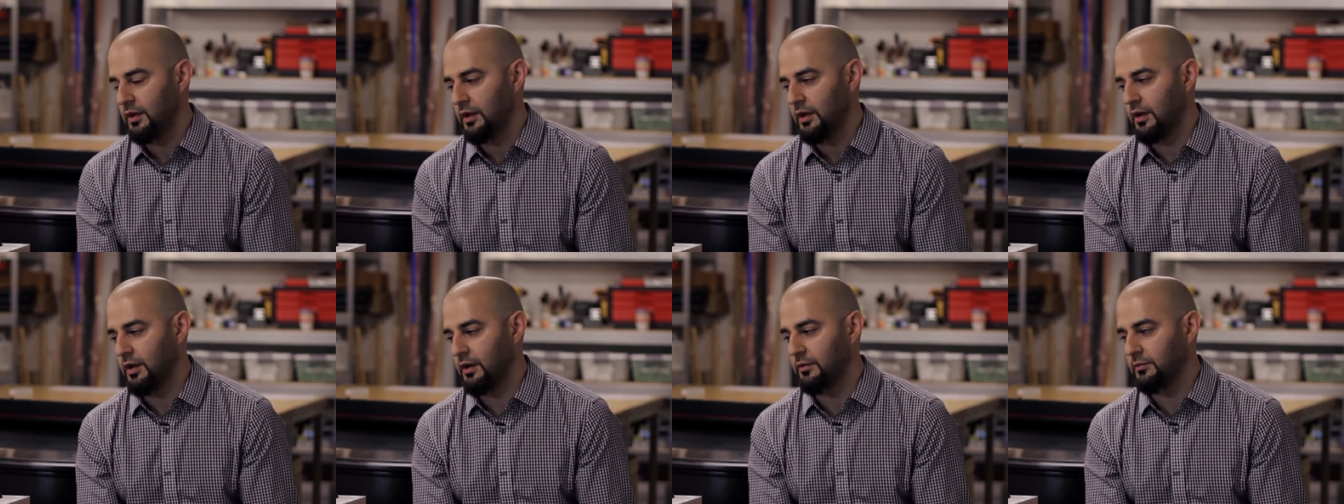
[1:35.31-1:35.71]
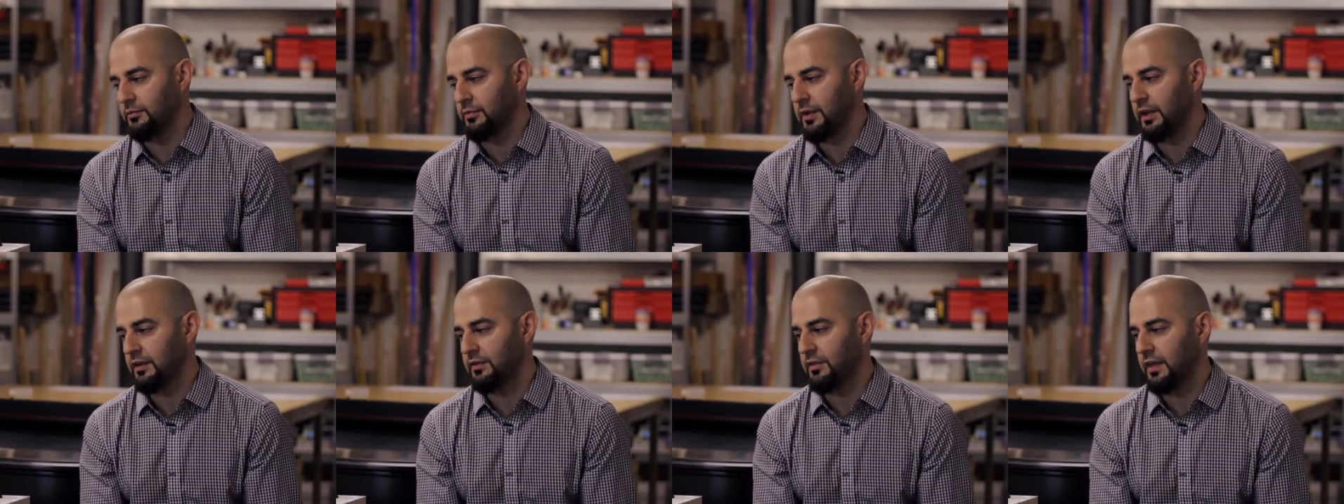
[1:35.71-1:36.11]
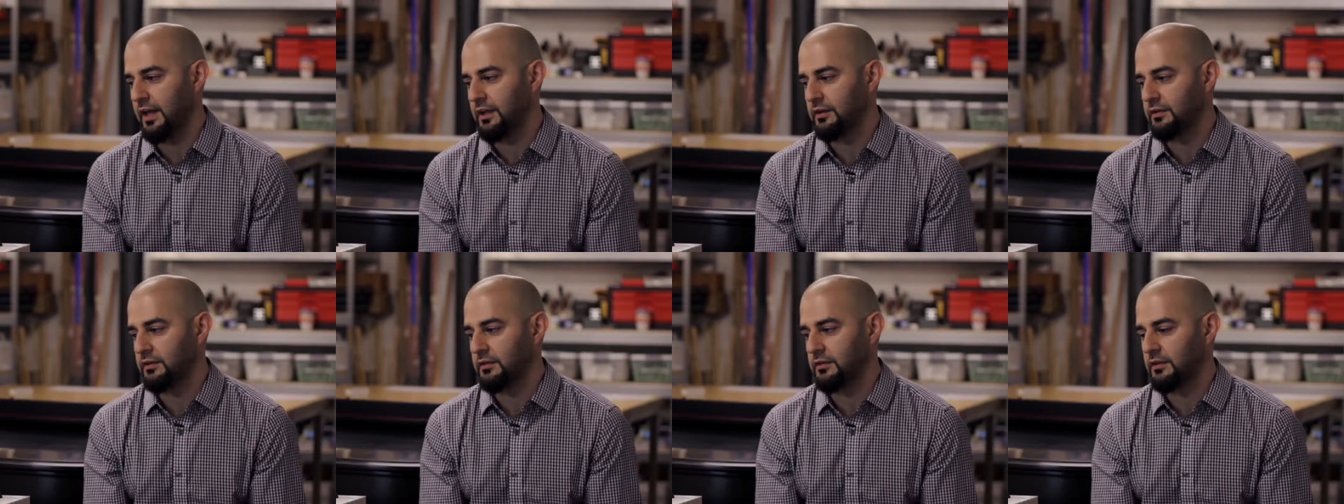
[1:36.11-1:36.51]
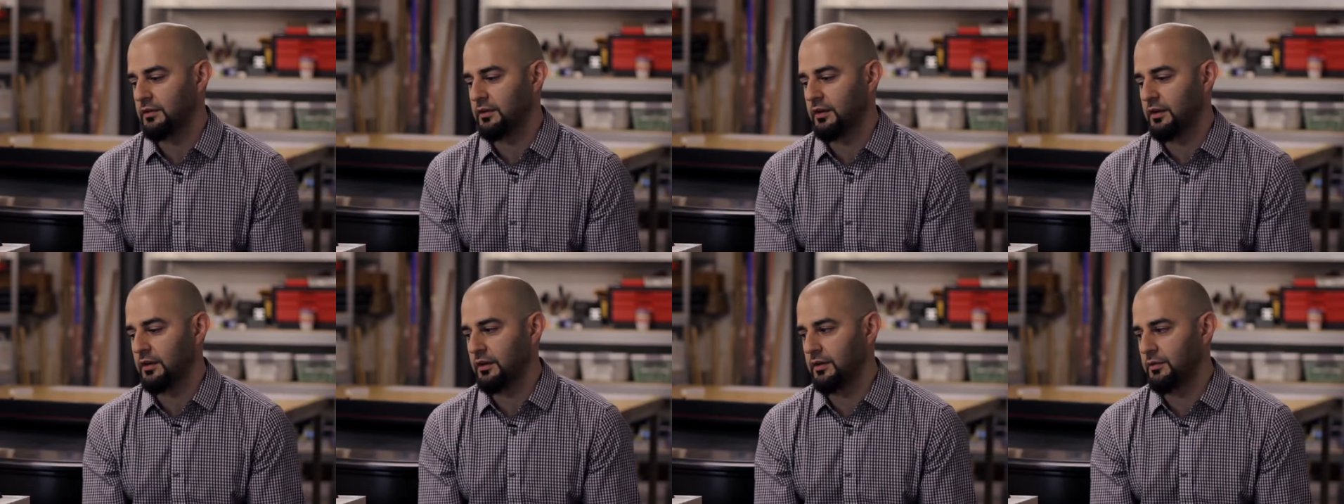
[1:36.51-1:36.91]
uh, make that
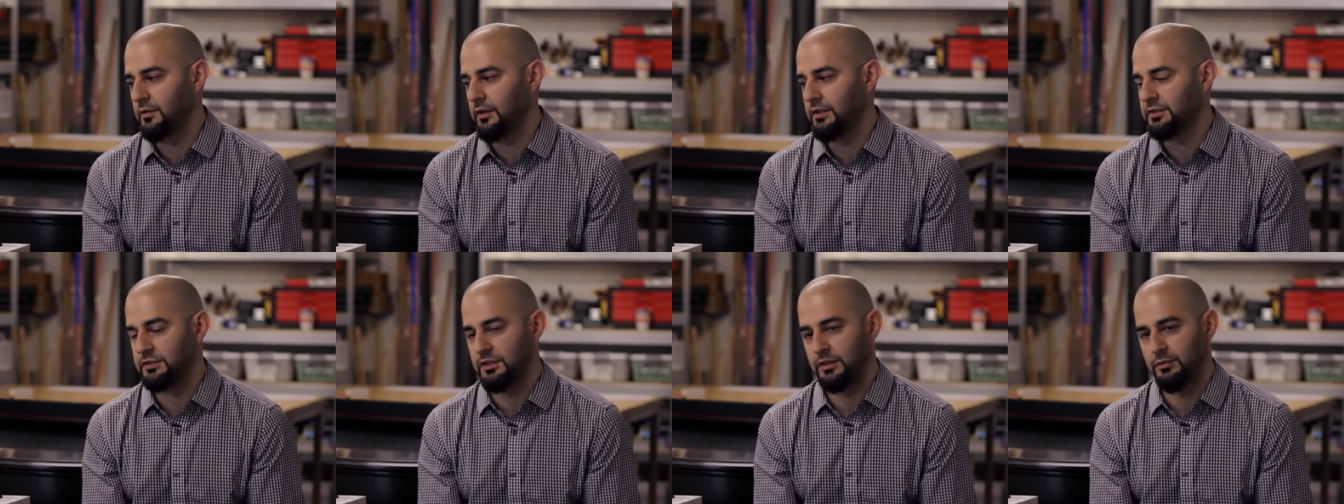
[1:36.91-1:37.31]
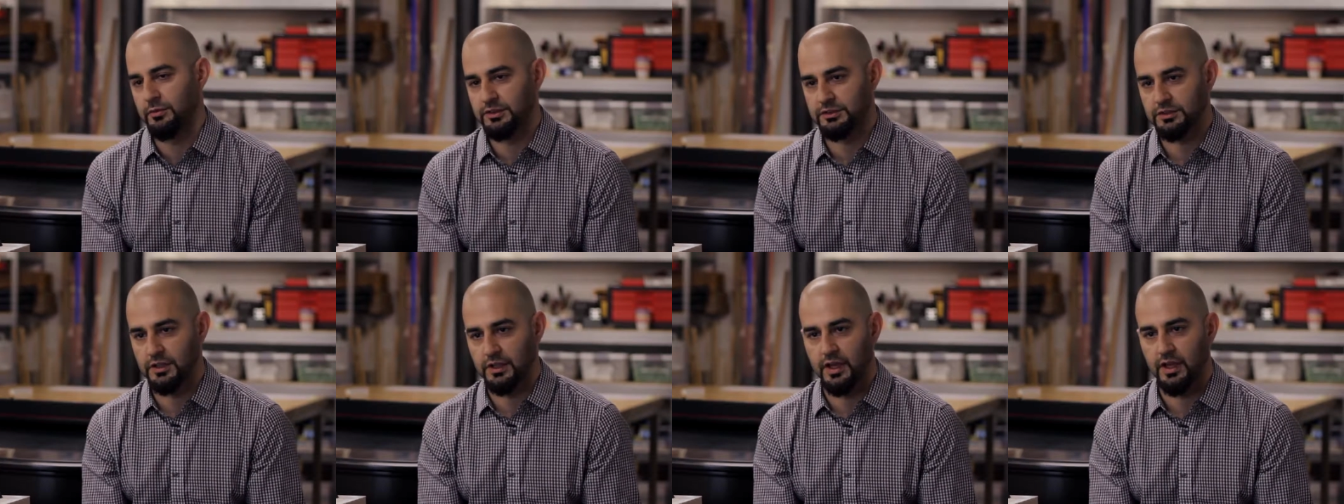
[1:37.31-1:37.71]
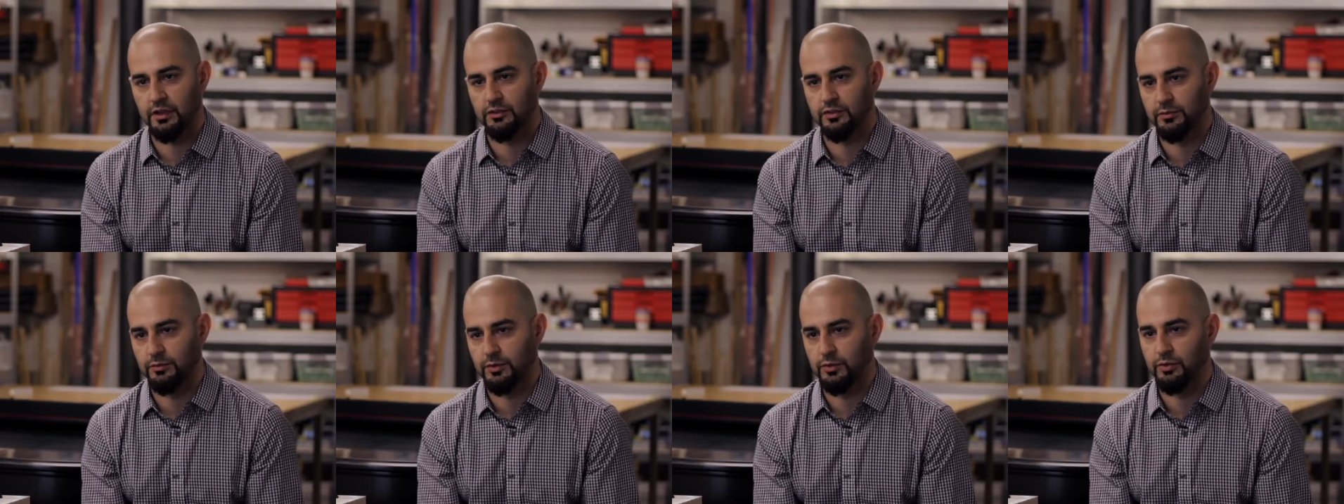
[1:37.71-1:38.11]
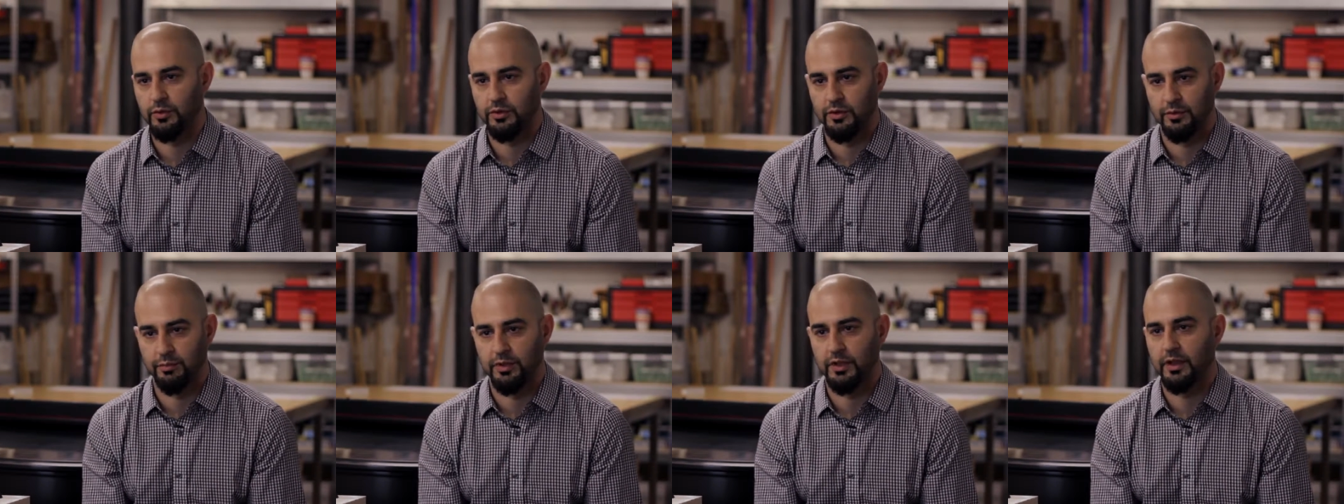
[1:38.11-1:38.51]
uh, a seamless connection
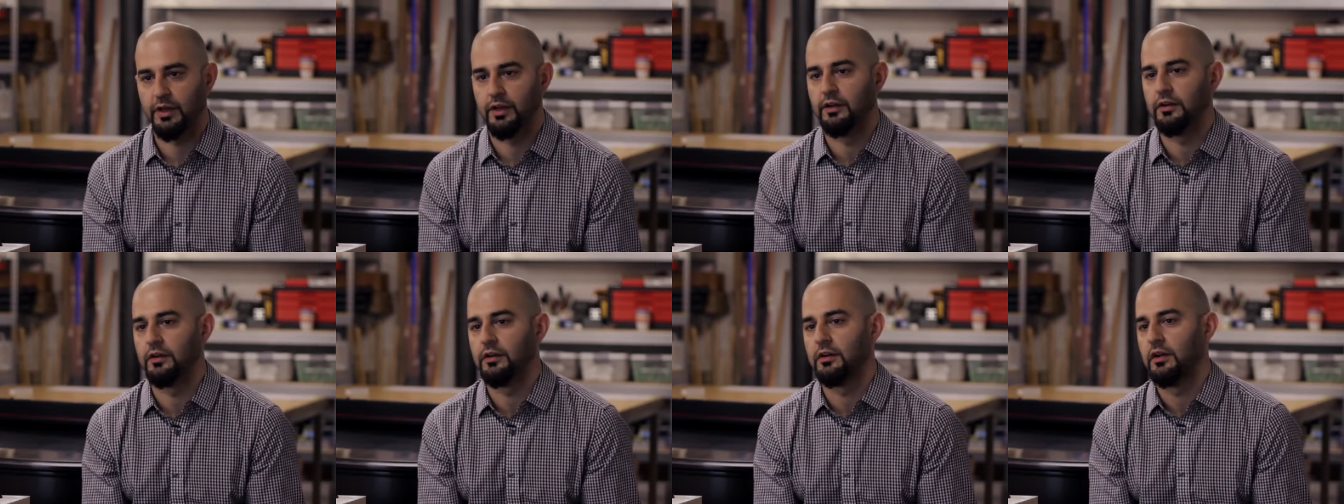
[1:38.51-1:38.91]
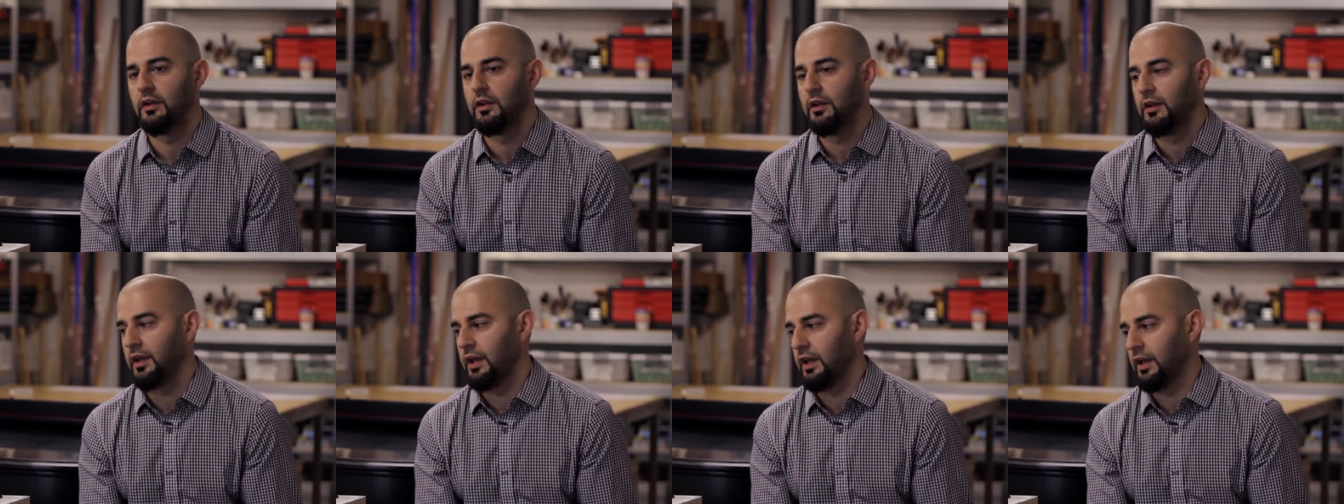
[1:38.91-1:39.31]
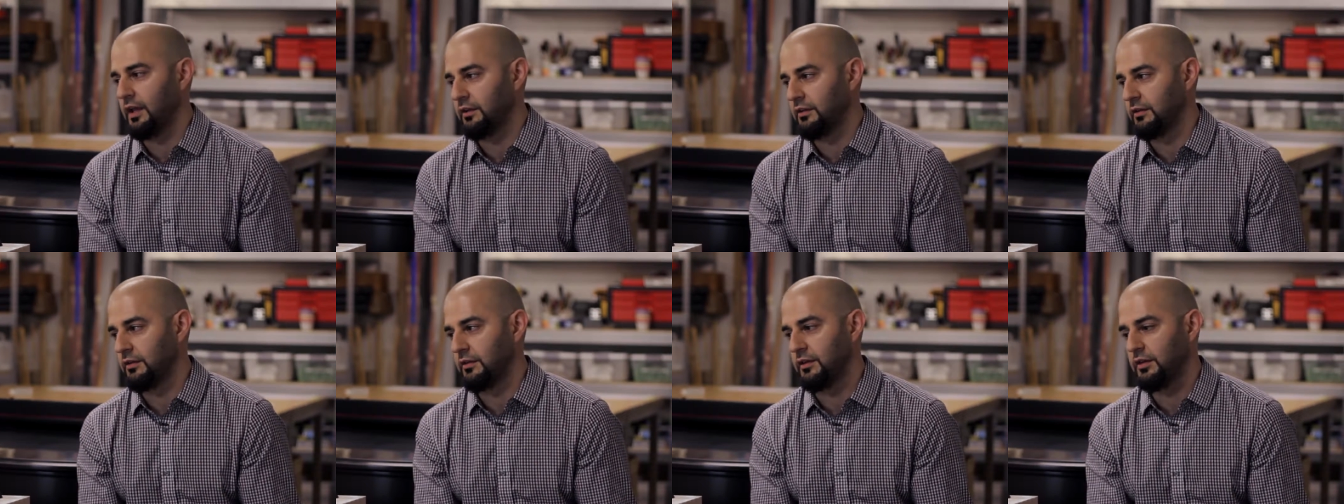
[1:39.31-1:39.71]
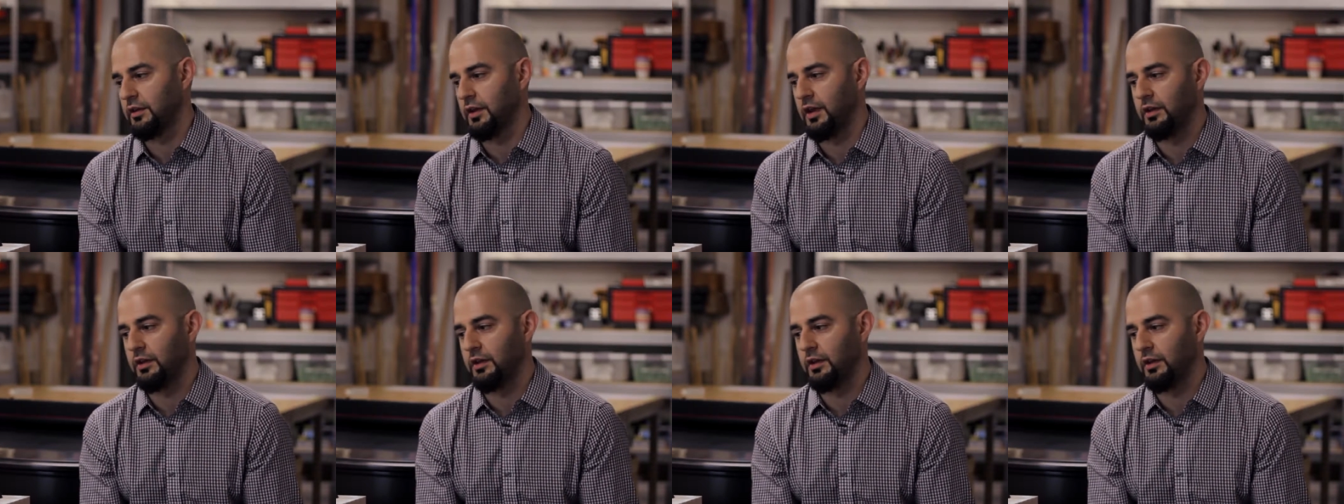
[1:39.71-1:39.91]
between the player and,